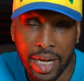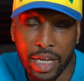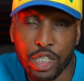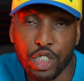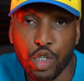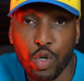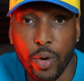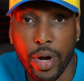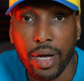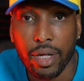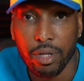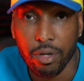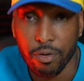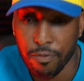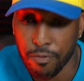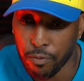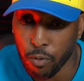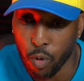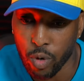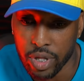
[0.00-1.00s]
a trailer
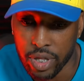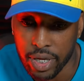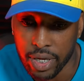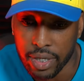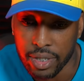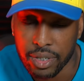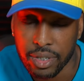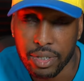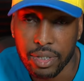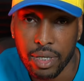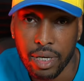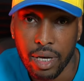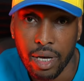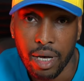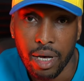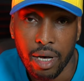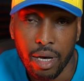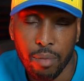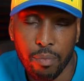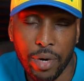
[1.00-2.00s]
for this
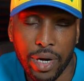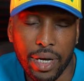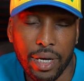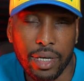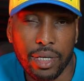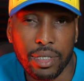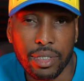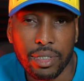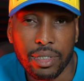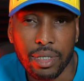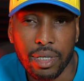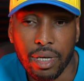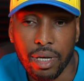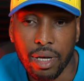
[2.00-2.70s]
because